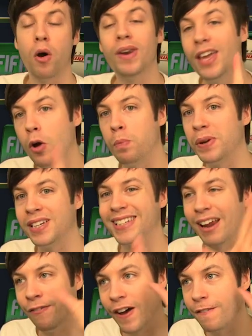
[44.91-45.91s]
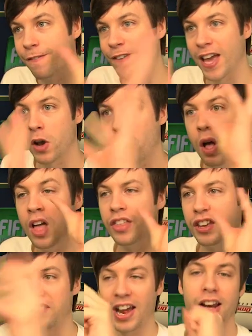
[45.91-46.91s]
only opens if I fail
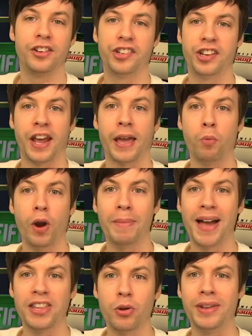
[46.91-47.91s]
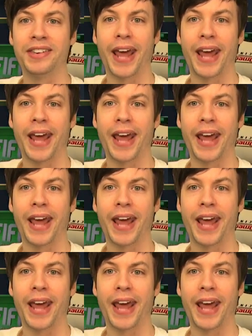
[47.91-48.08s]
the challenge today. What am I doing